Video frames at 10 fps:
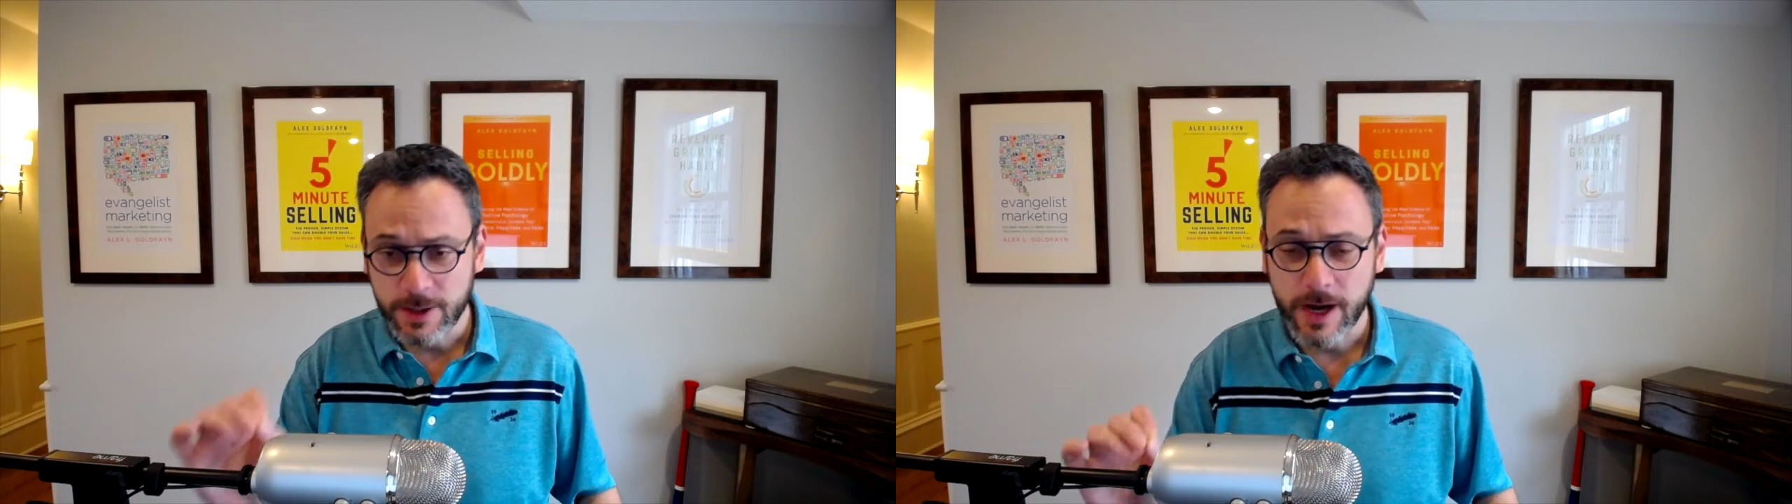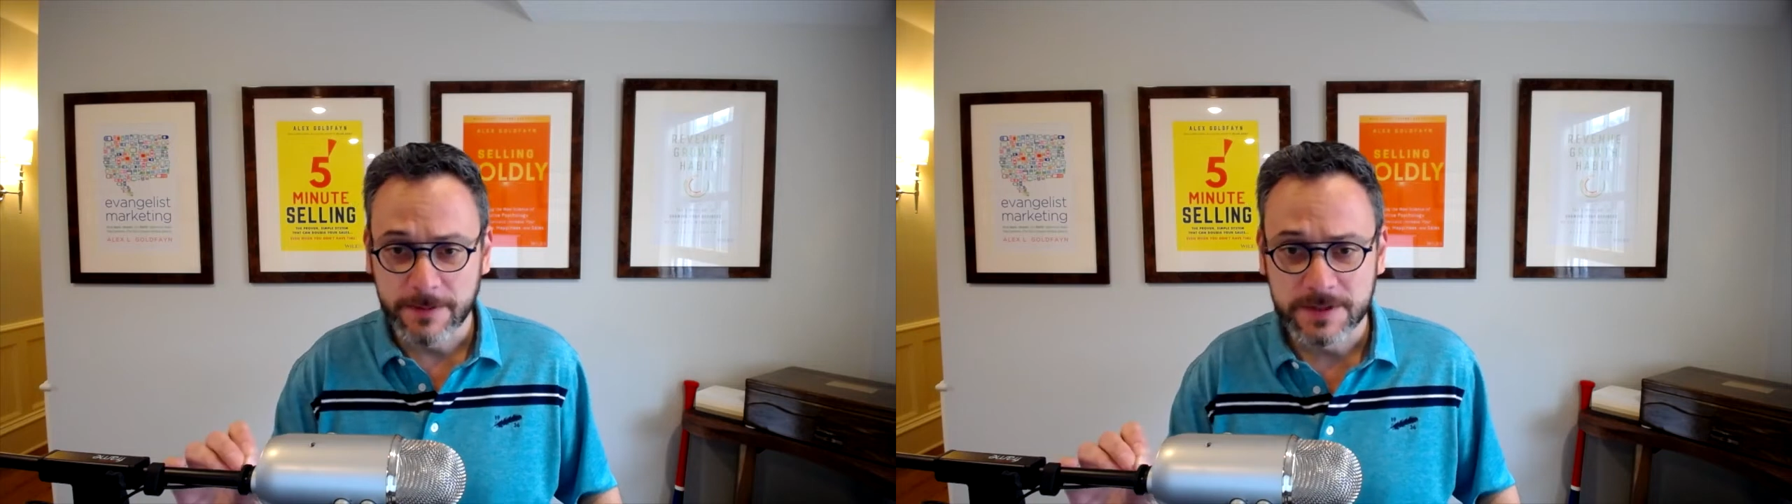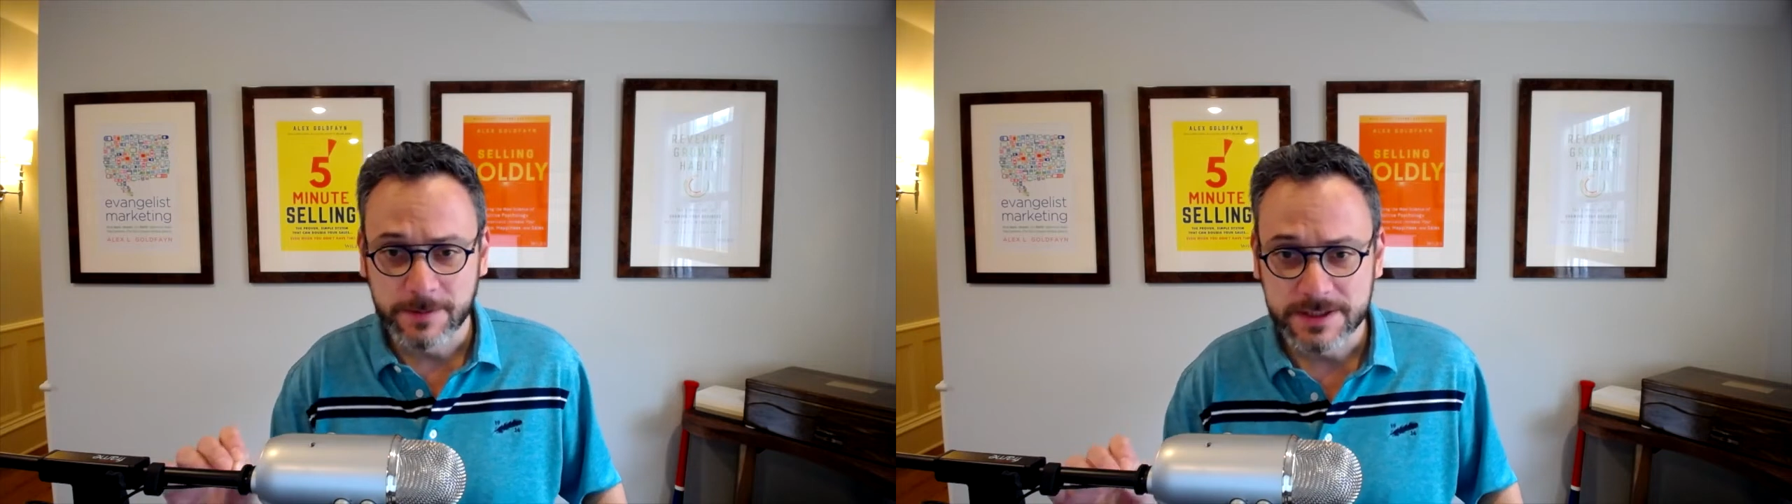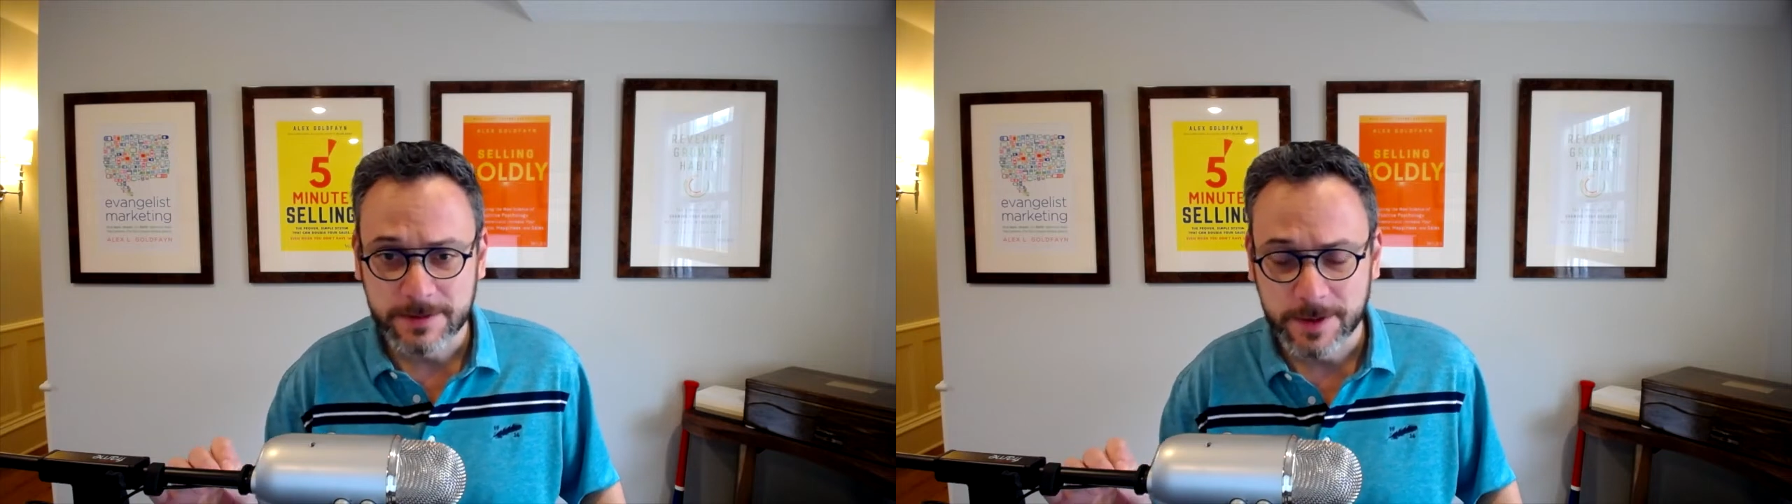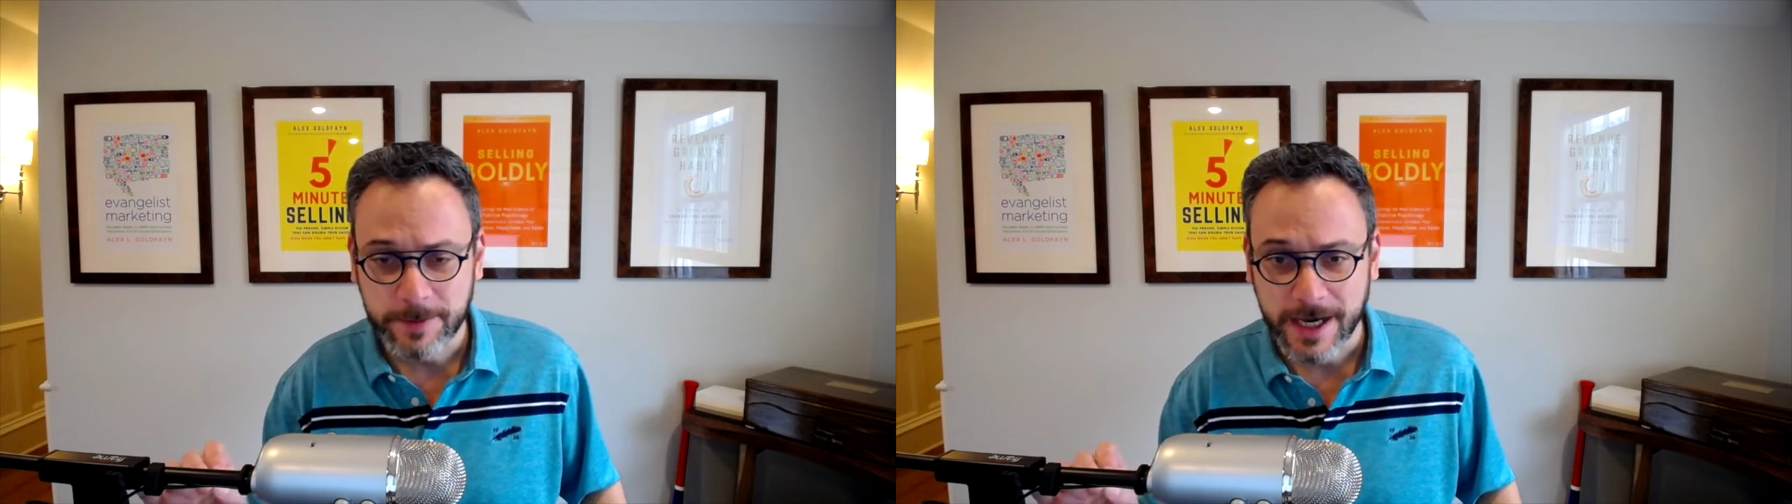
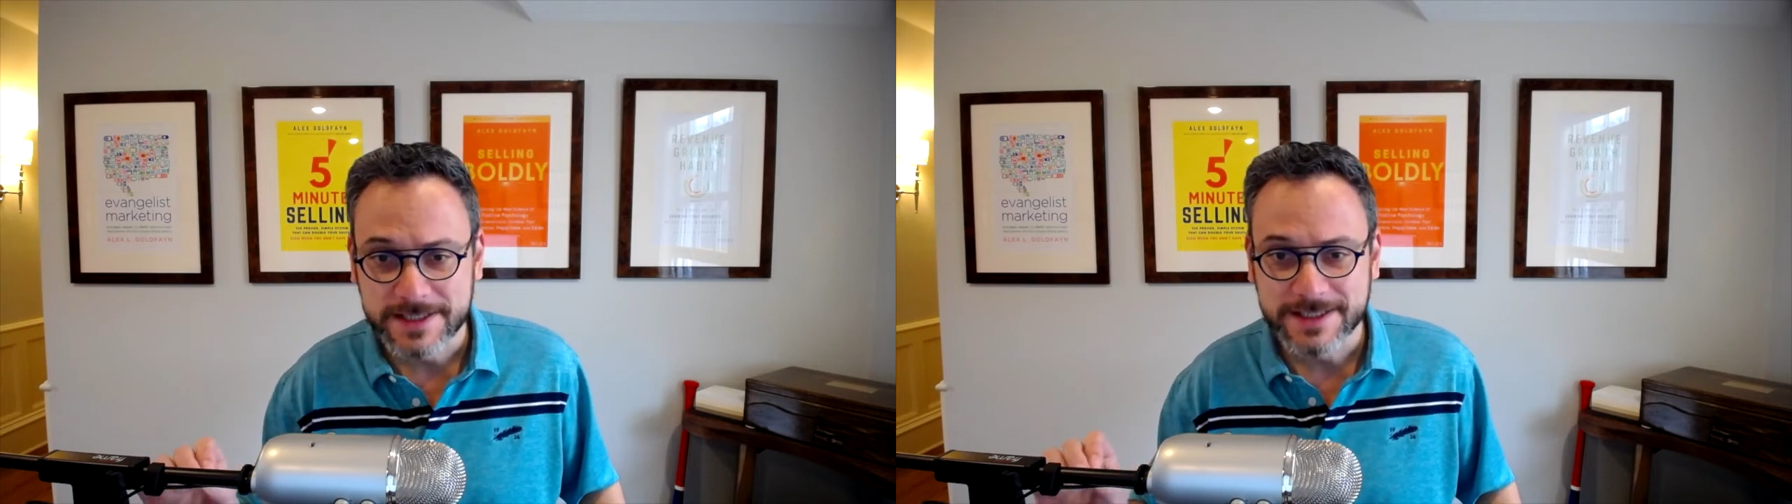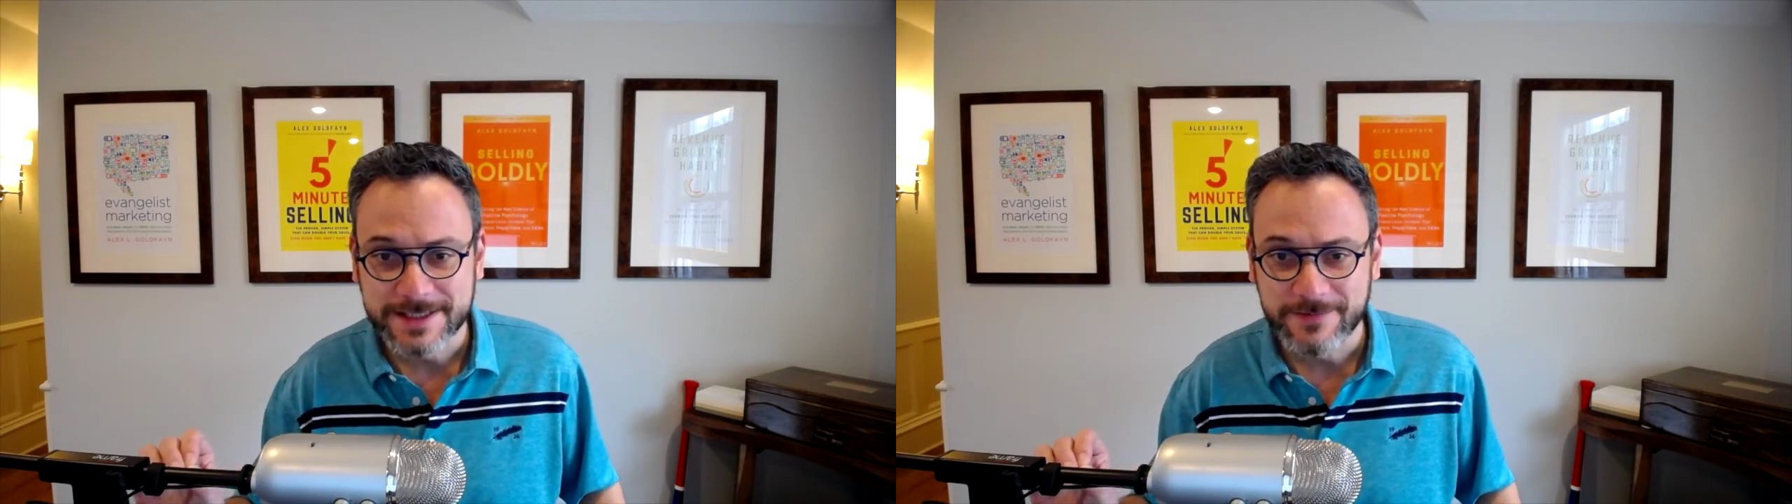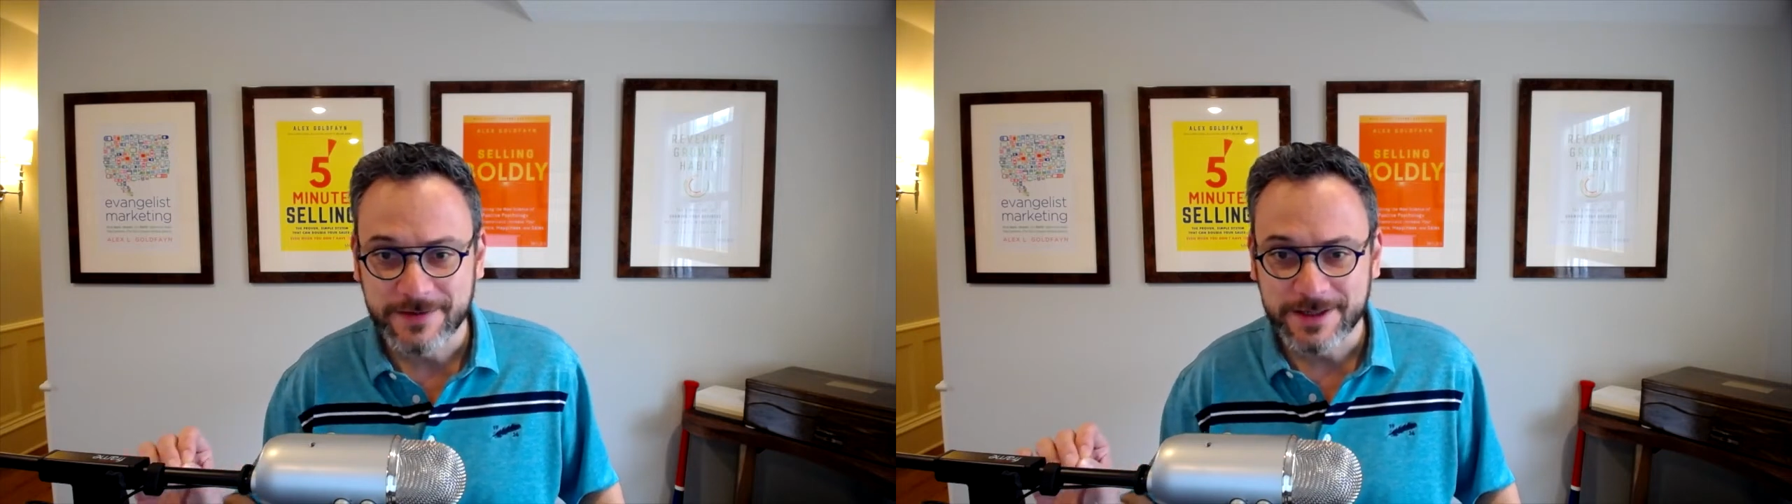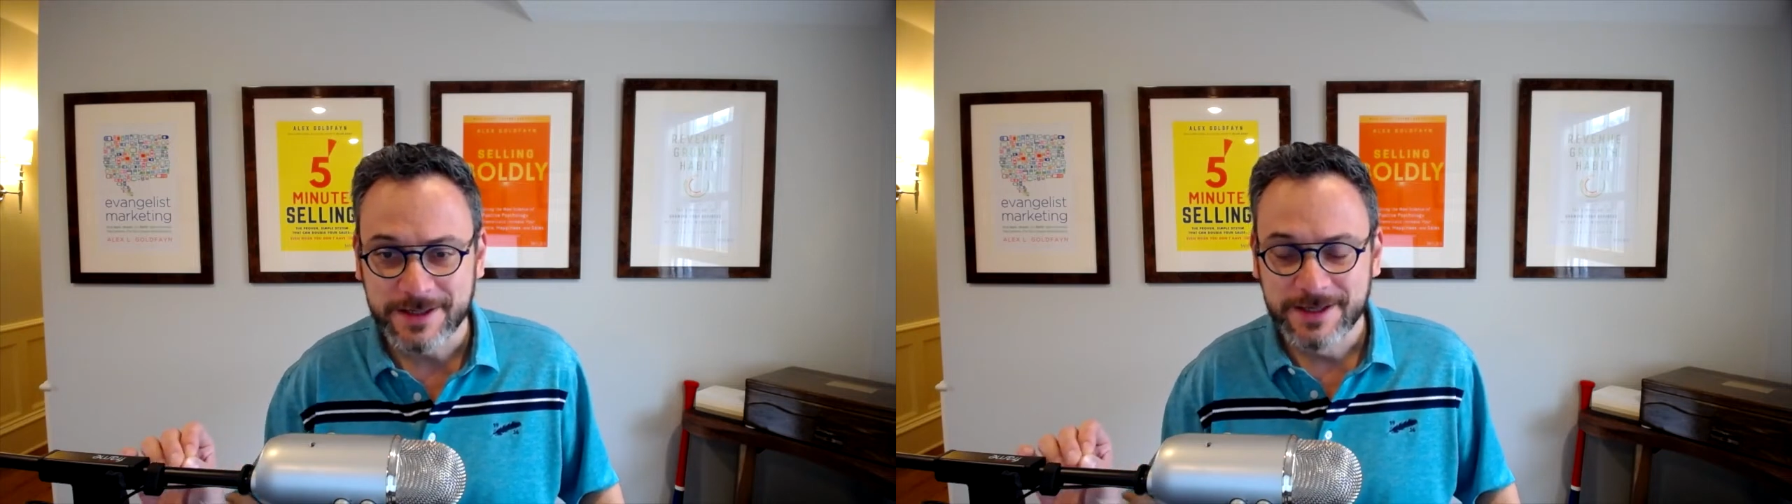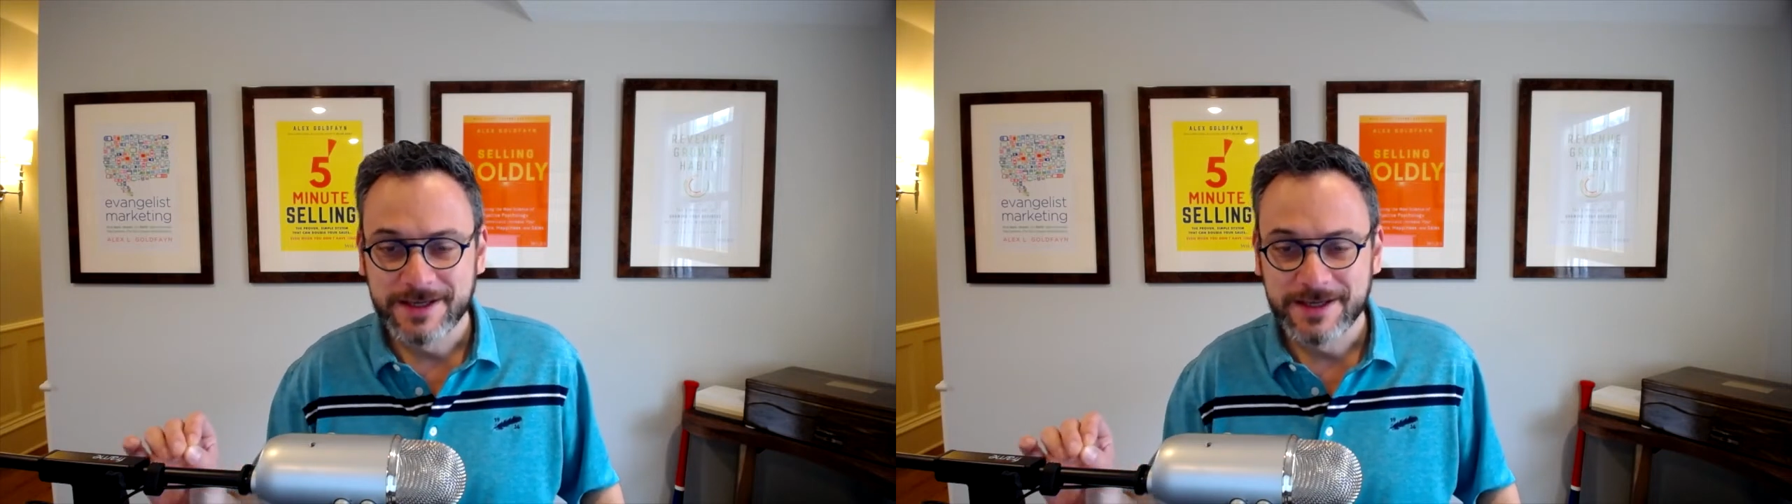optimism and positivity